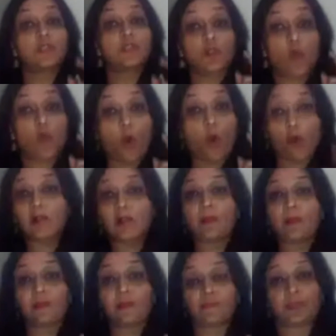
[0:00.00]
This was an
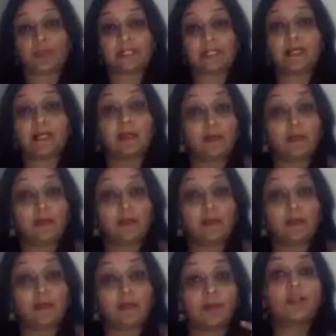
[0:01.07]
order, my friends, a
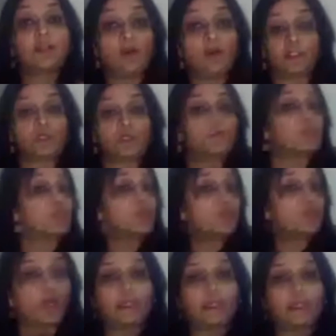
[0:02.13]
written order.
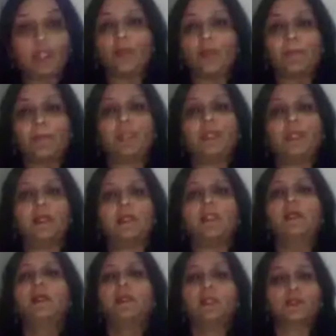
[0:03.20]
This was not an
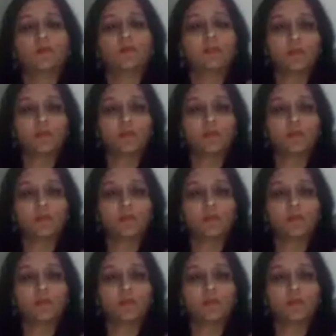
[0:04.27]
opinion.